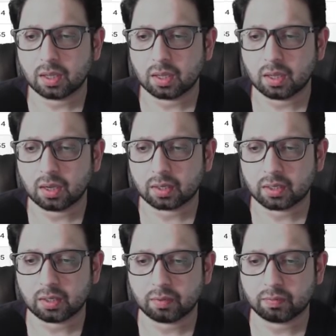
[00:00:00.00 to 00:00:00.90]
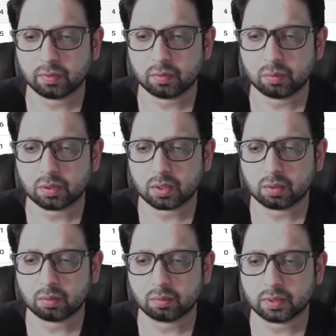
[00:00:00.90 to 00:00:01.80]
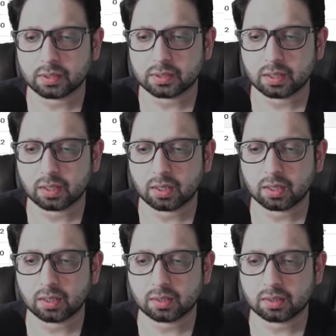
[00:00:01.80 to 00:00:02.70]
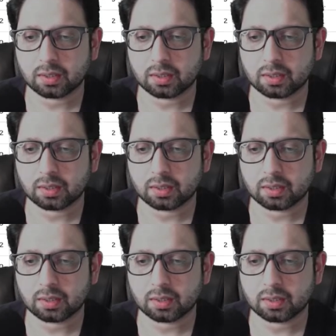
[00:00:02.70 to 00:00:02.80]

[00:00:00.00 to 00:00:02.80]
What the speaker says: Keto fruit, no it's not.